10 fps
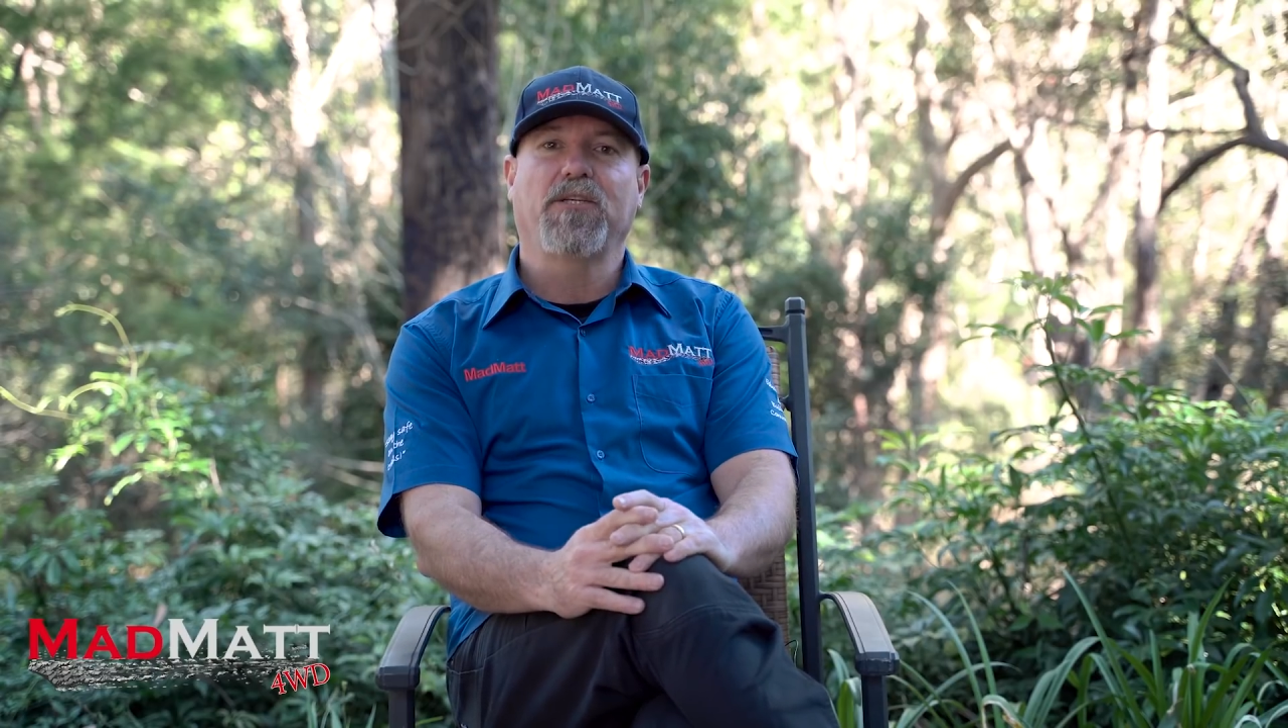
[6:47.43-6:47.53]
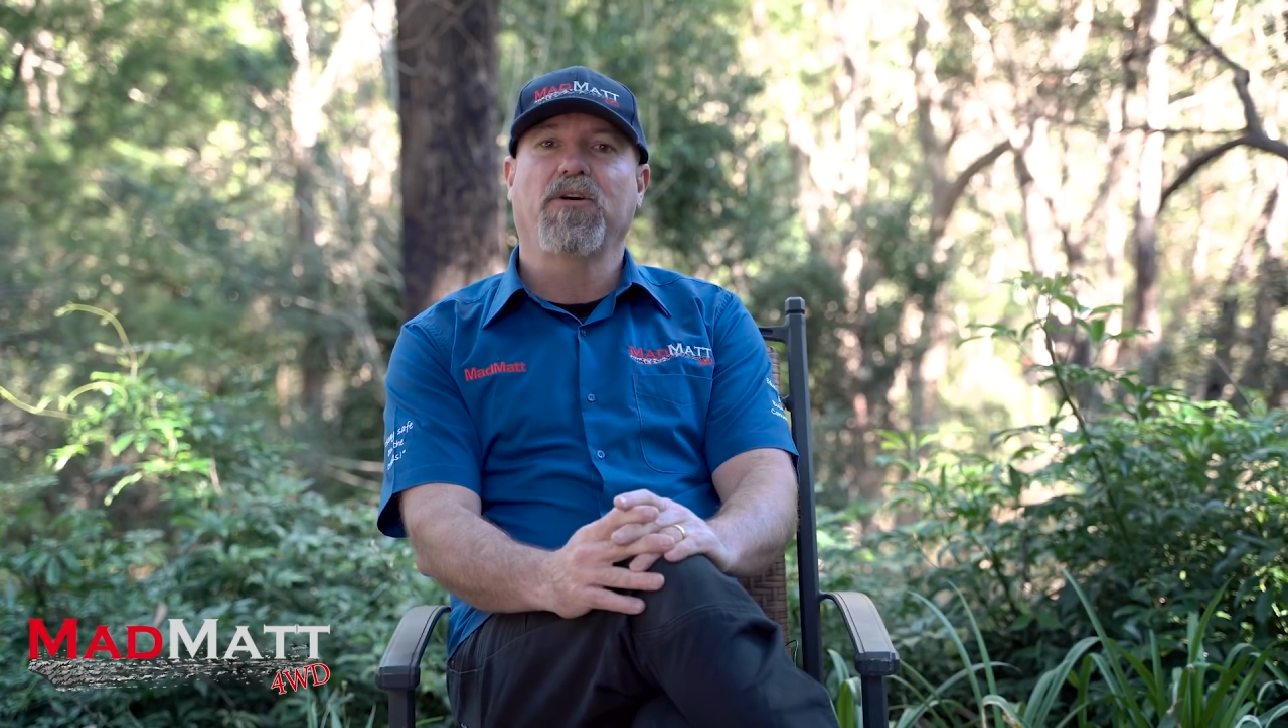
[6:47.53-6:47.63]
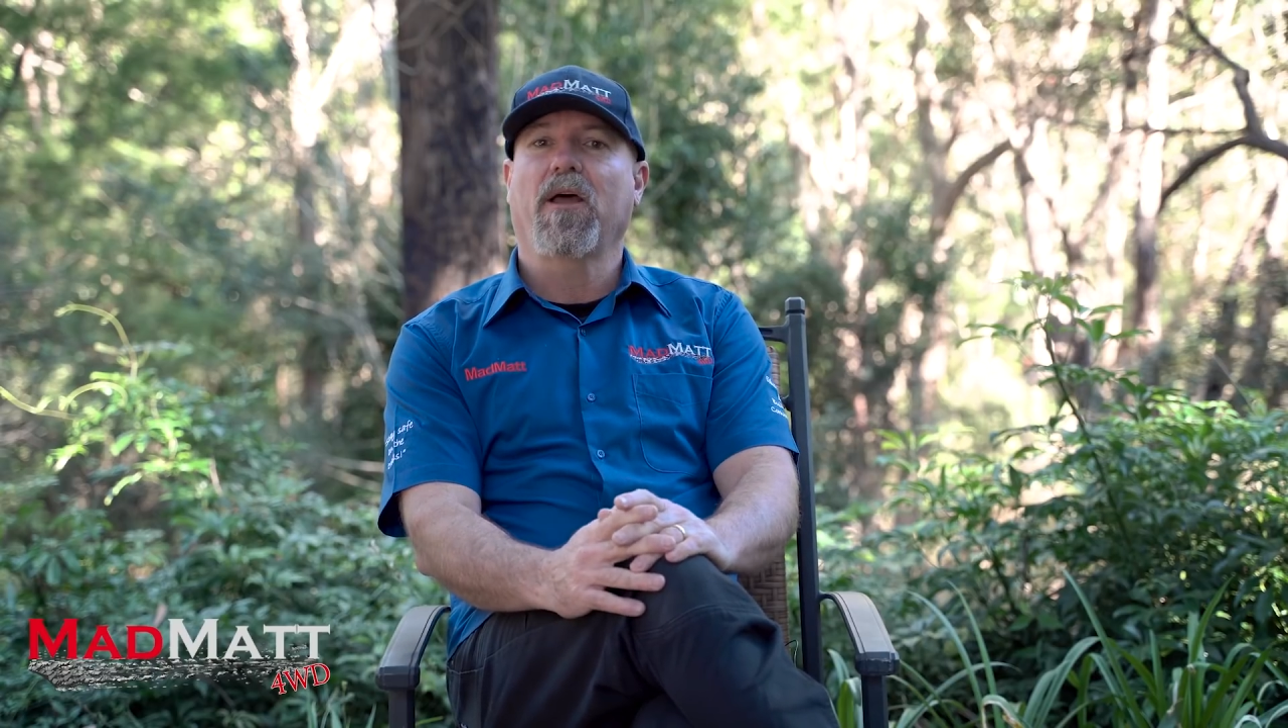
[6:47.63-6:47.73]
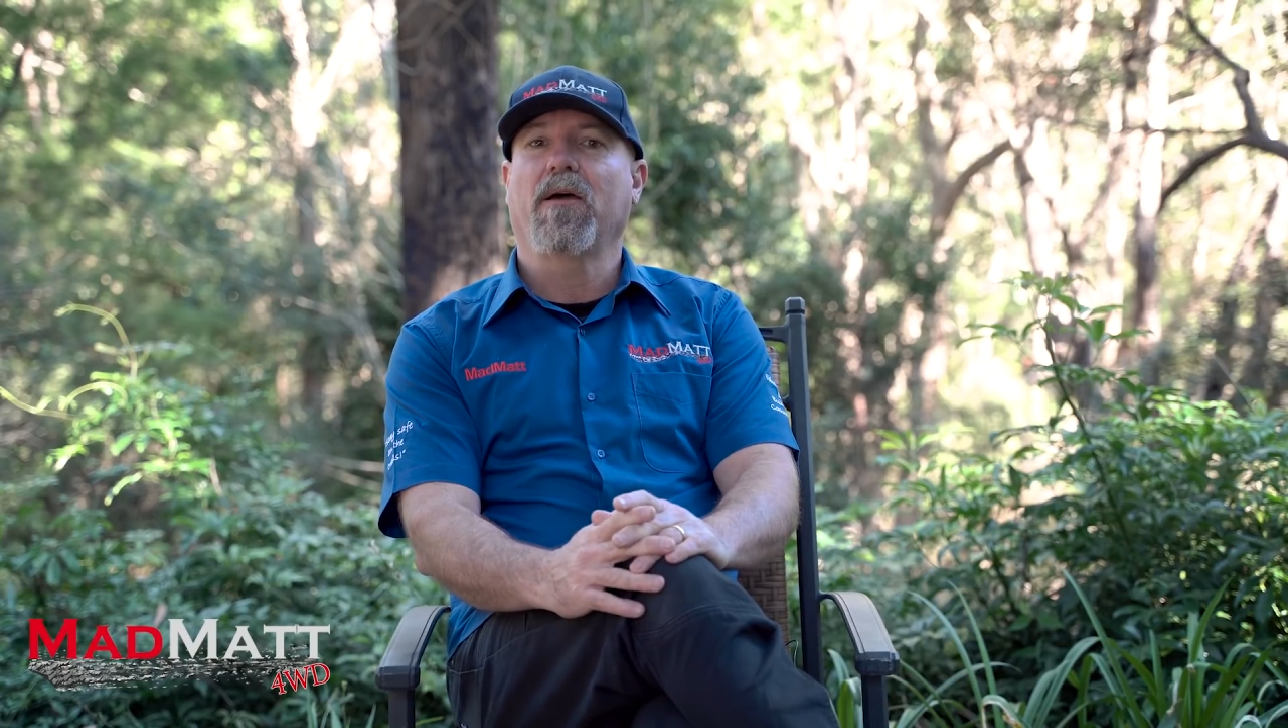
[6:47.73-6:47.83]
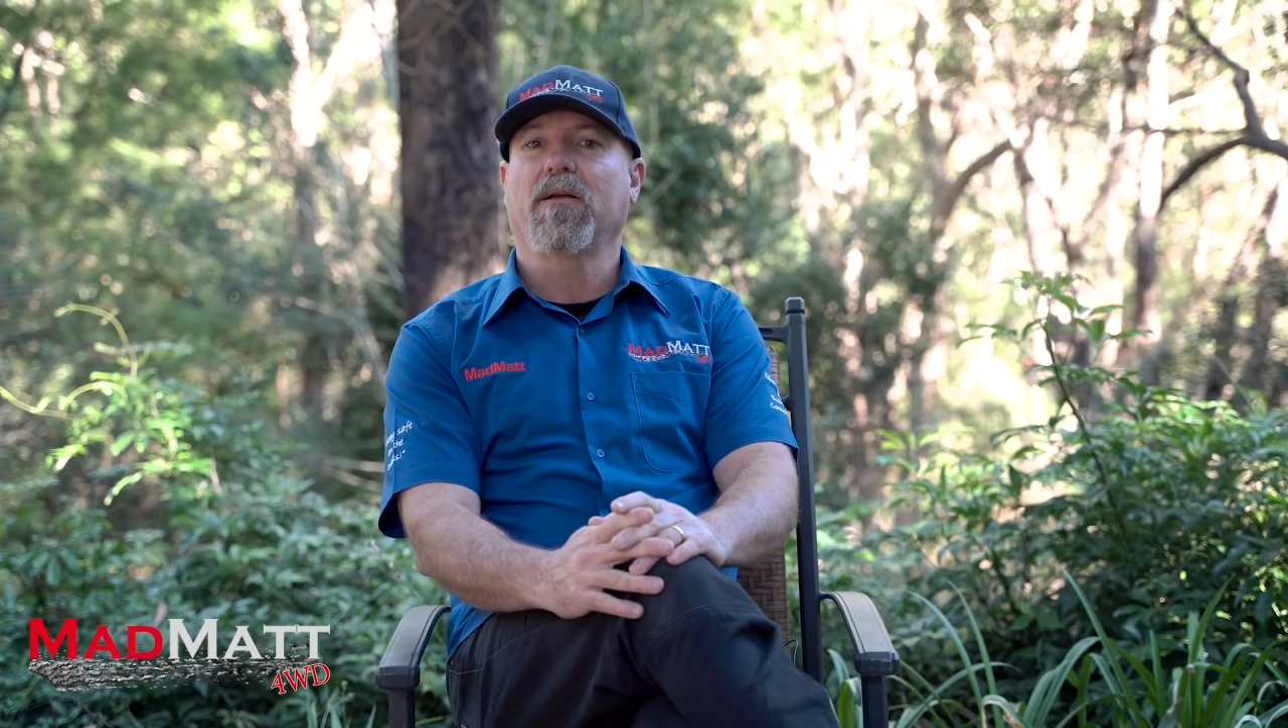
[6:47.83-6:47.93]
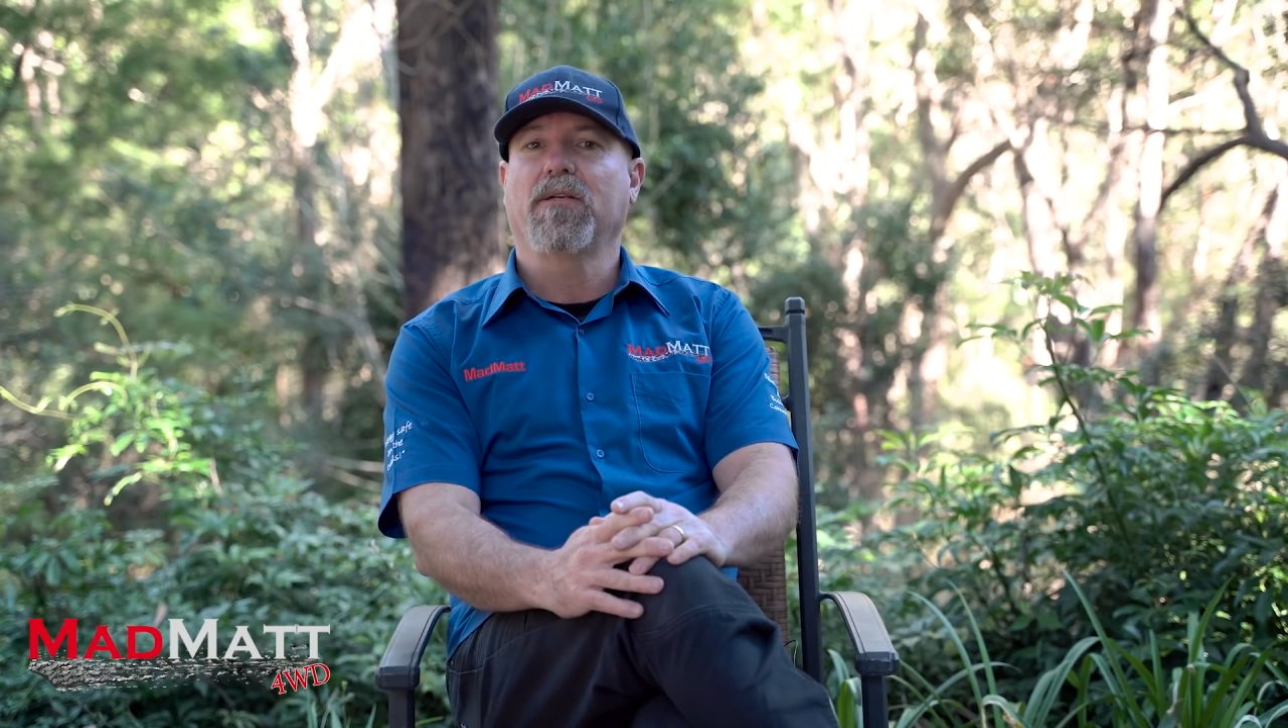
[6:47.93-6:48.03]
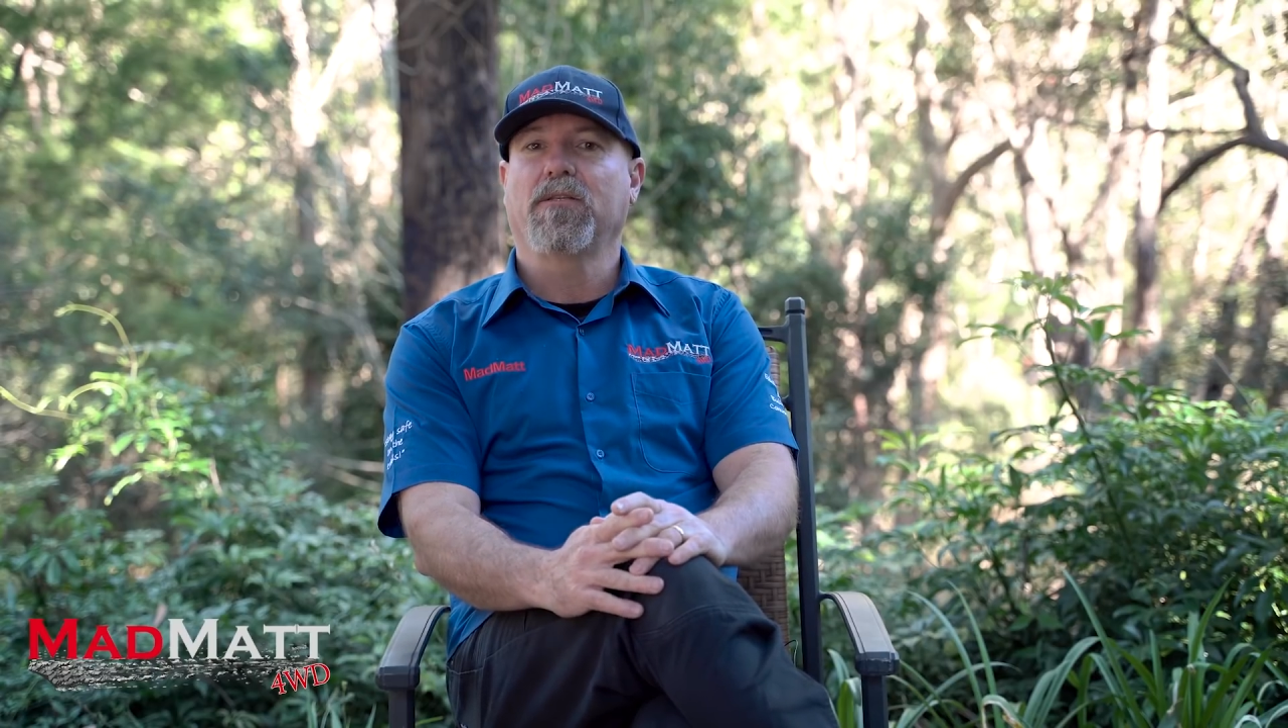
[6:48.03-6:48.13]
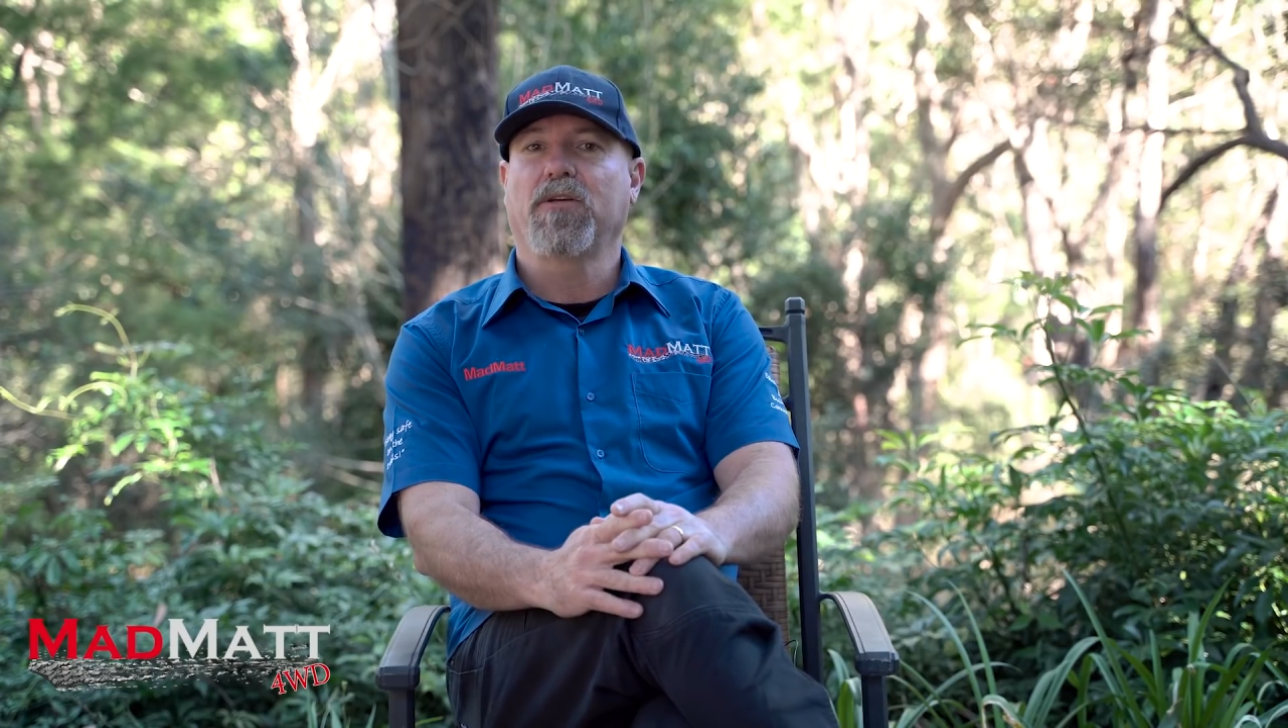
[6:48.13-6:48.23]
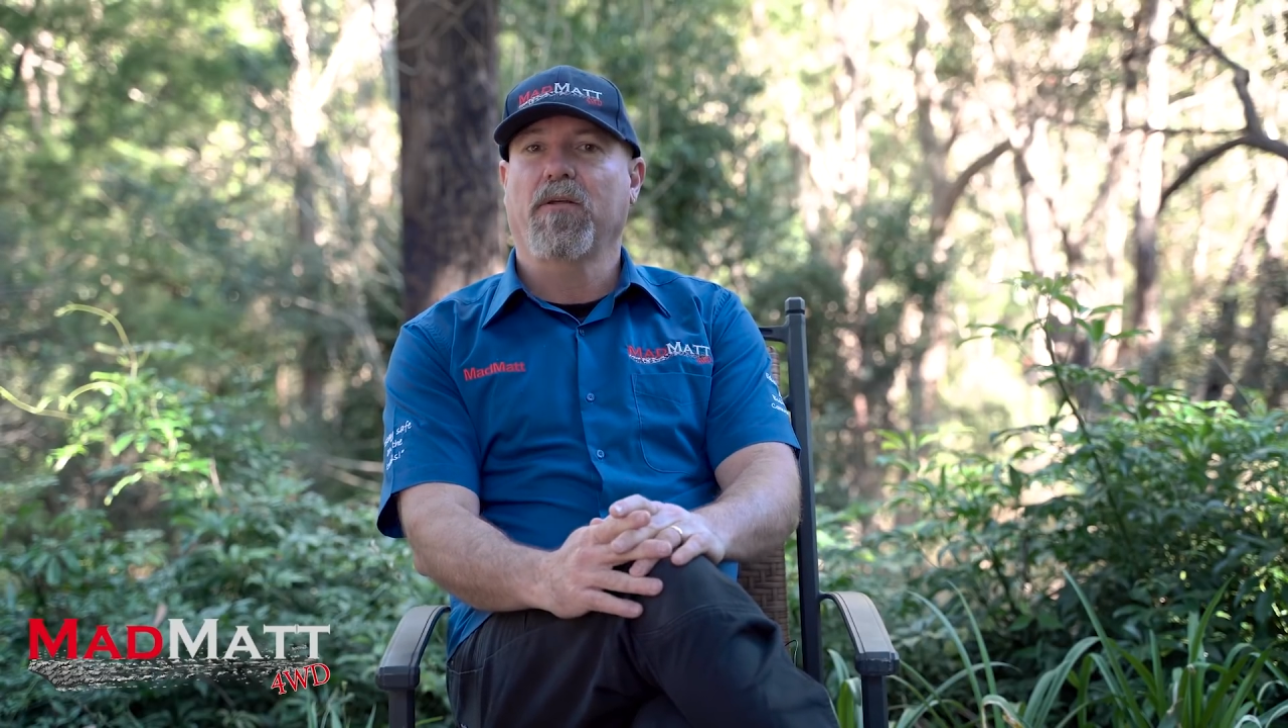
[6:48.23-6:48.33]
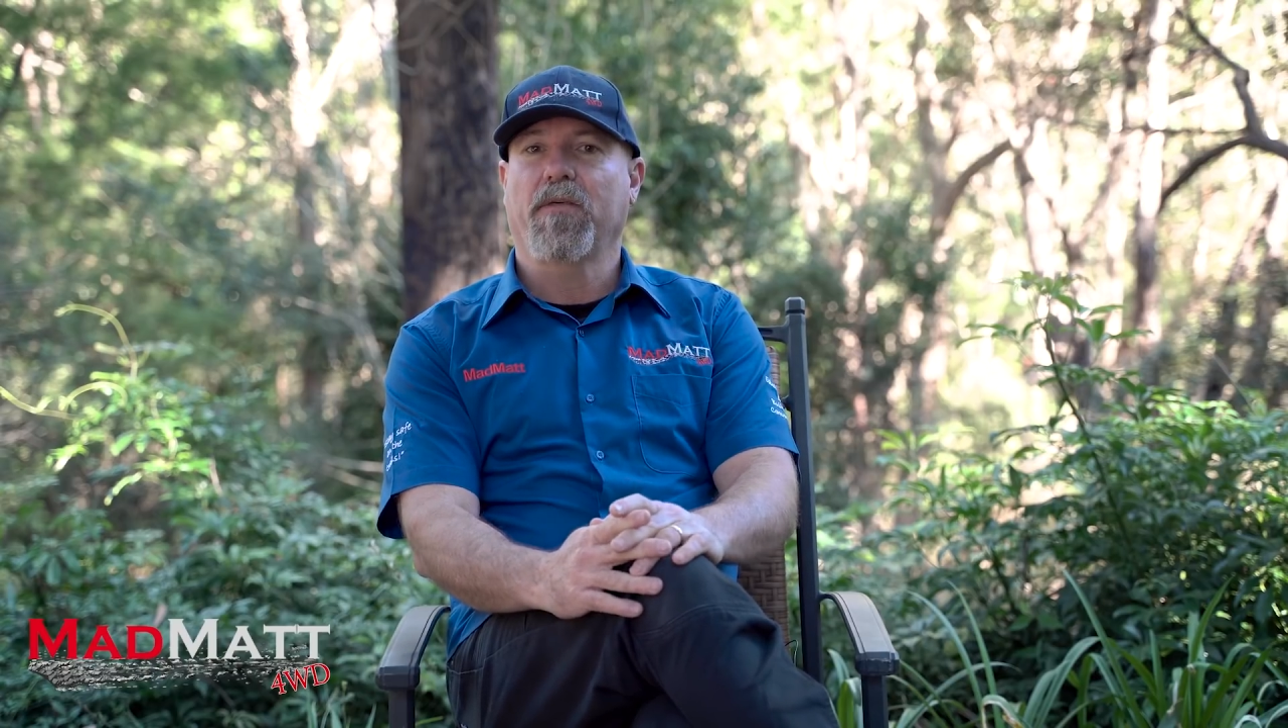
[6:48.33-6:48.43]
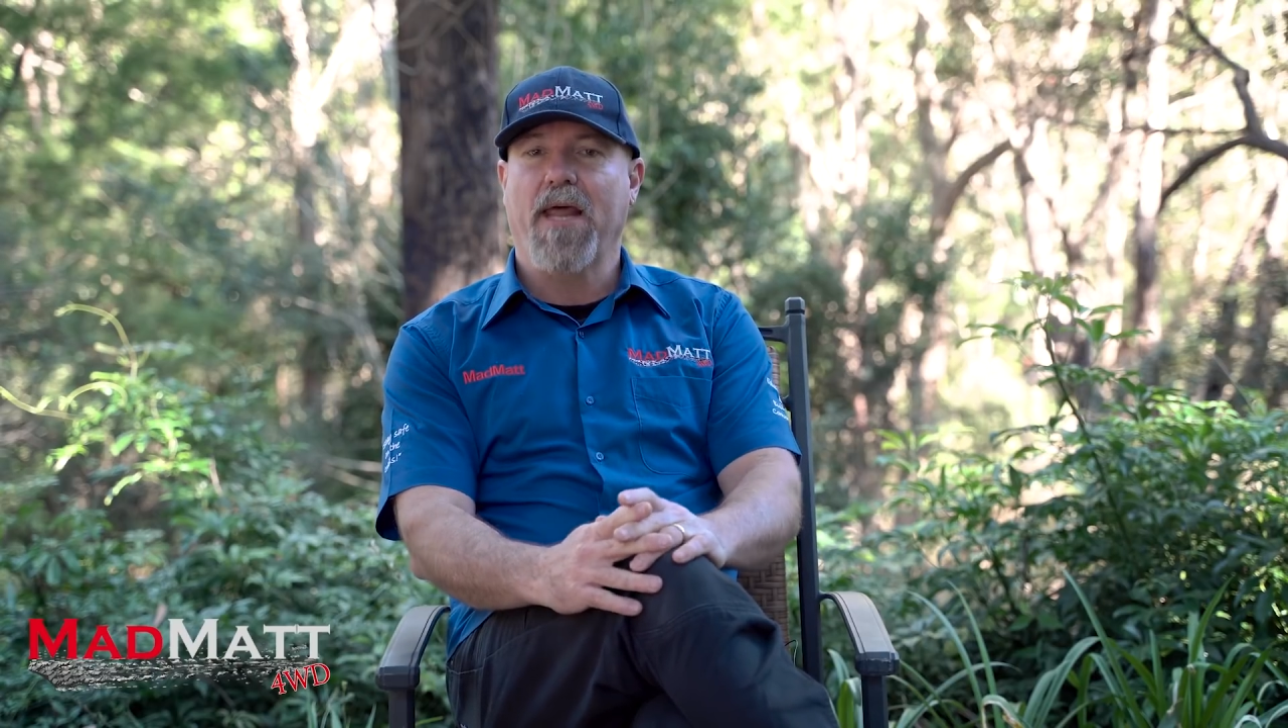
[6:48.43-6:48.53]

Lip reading: Jonathan